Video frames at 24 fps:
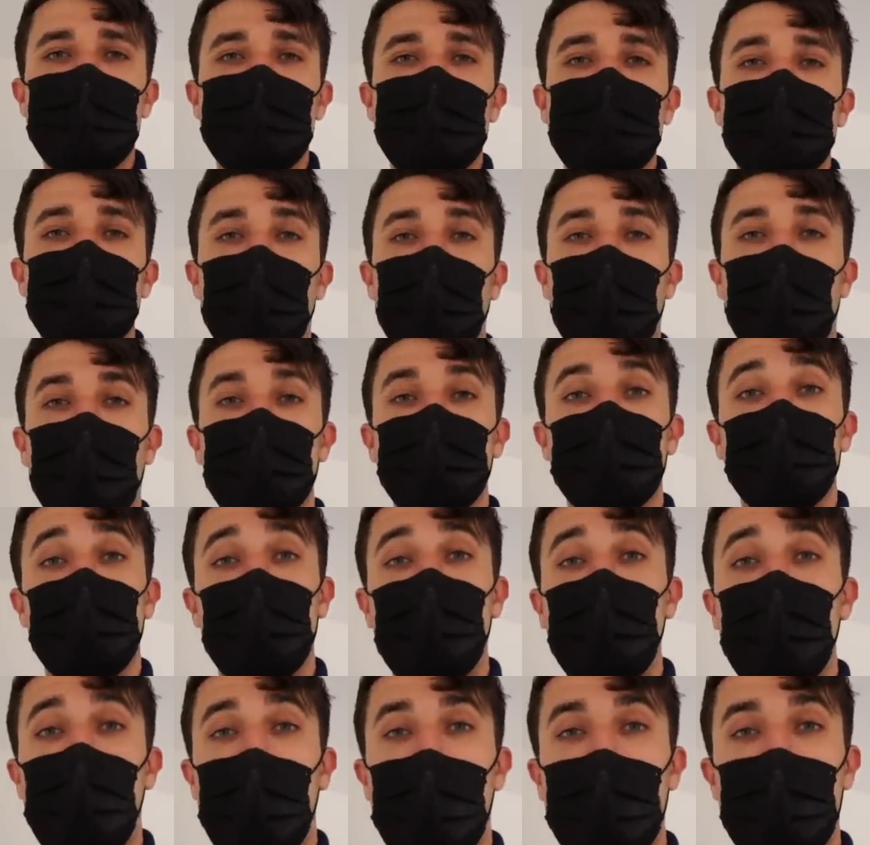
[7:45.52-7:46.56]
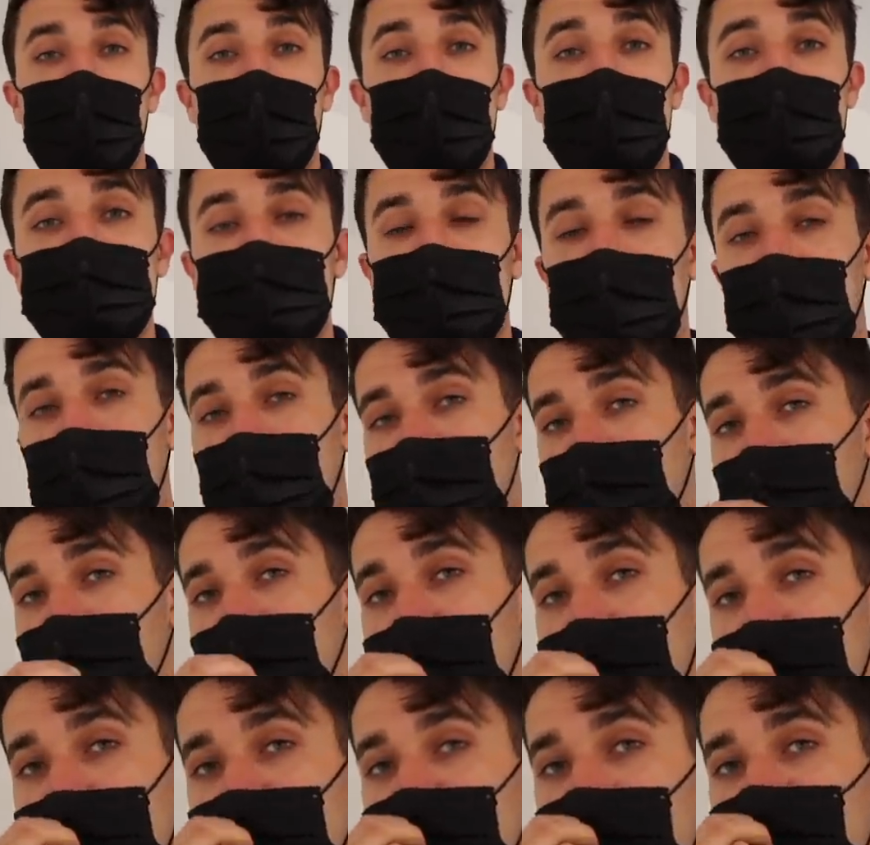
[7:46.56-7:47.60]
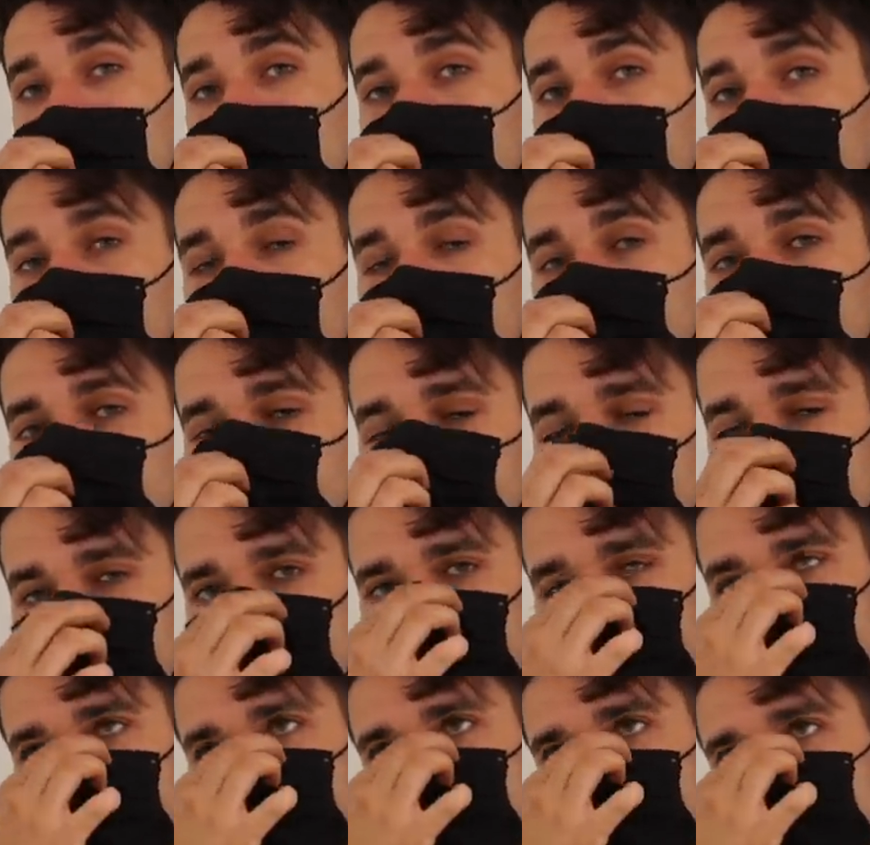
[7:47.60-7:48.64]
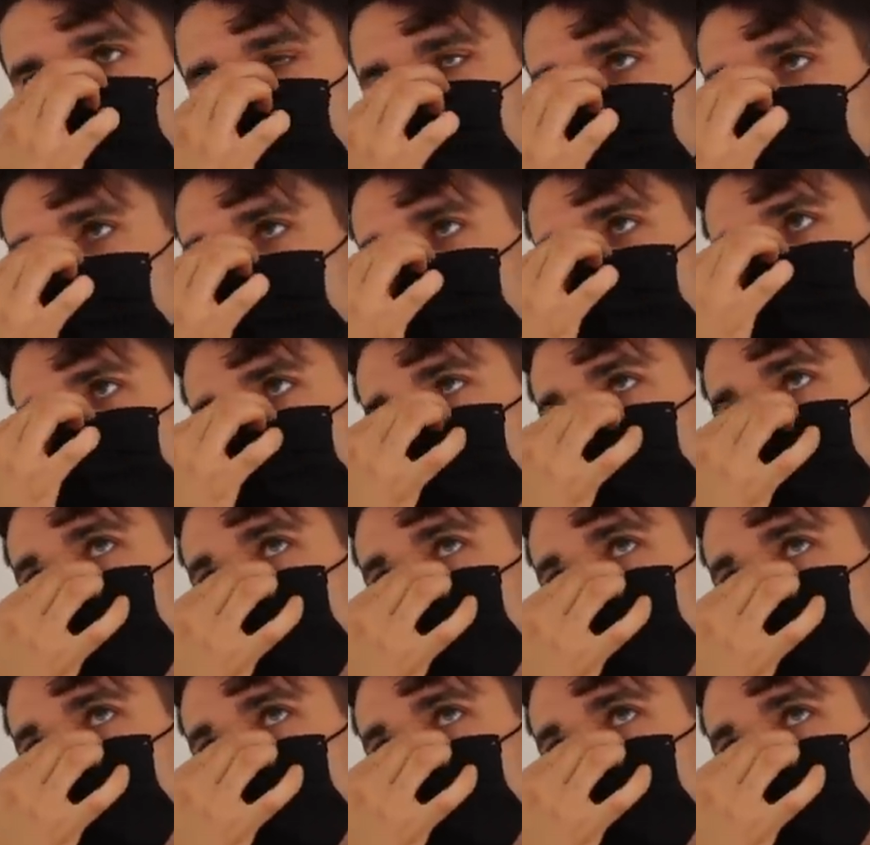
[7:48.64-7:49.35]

So I'll show you how it is that I repair that when, I need to just